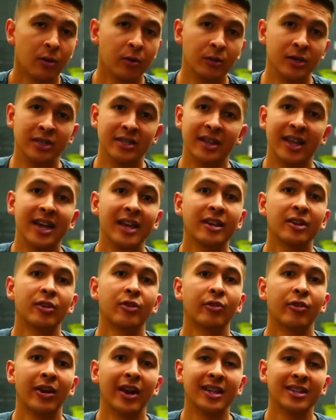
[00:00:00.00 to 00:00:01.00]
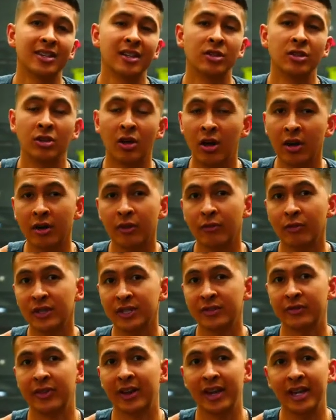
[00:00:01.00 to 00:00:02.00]
which then creates a lot of
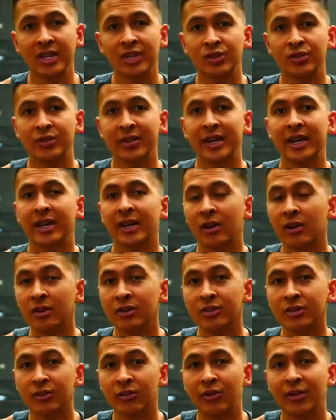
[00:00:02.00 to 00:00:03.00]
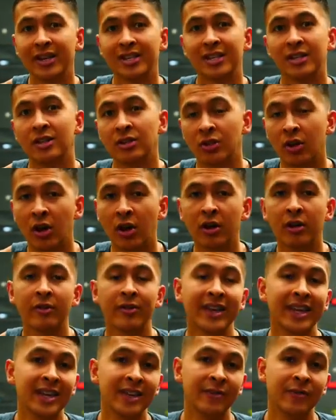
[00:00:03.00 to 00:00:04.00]
risk for injury and also creates a lot of
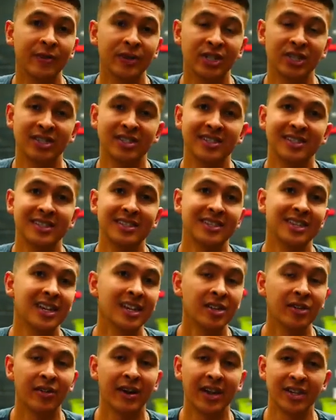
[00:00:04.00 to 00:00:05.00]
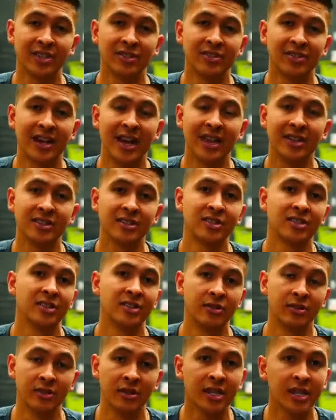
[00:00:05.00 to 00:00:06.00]
inefficiencies in your exercises
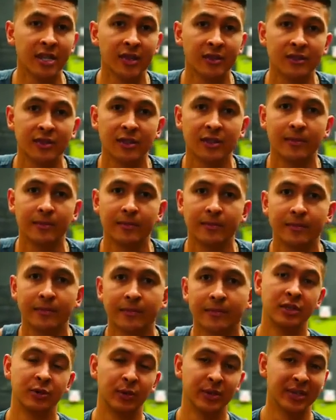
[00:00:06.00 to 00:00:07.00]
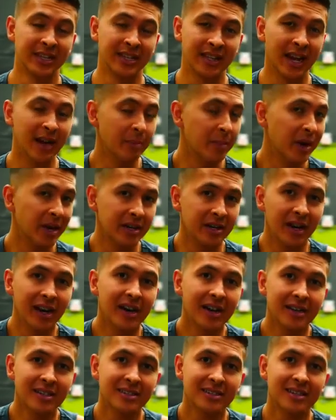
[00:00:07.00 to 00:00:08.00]
and your lifts. So what the dead bug
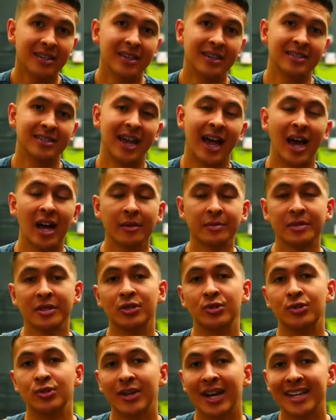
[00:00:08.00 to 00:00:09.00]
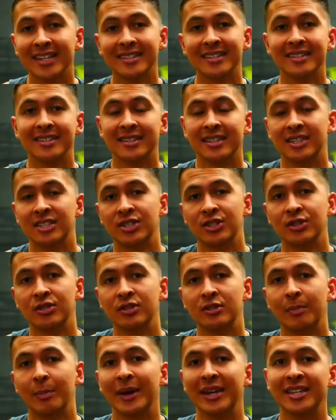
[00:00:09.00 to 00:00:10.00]
does is it helps address these
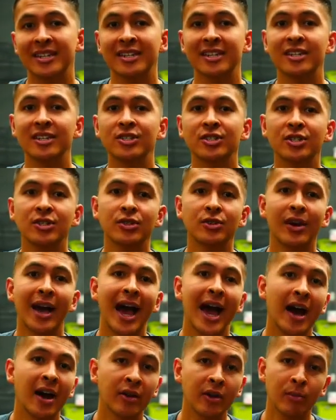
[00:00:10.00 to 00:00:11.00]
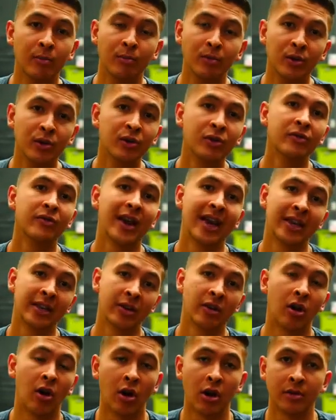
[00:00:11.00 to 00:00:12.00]
issues by teaching you how to move at
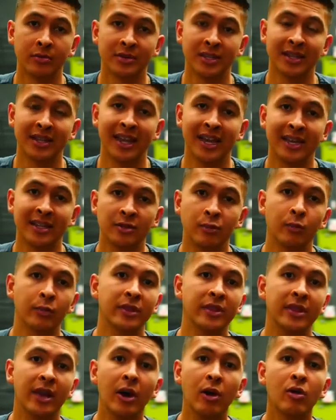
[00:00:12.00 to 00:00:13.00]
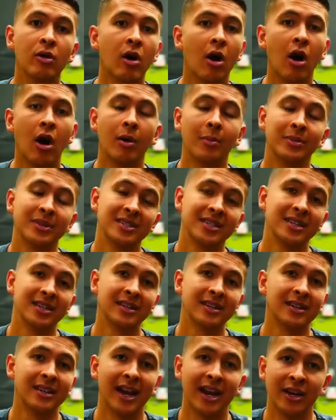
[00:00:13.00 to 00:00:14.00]
your arms and legs without
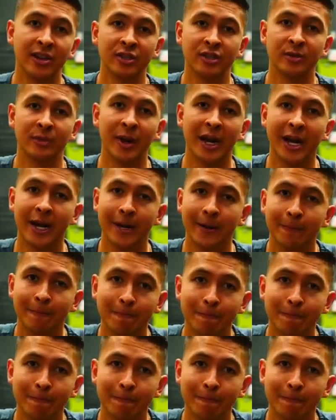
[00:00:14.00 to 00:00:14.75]
compensating at your spine.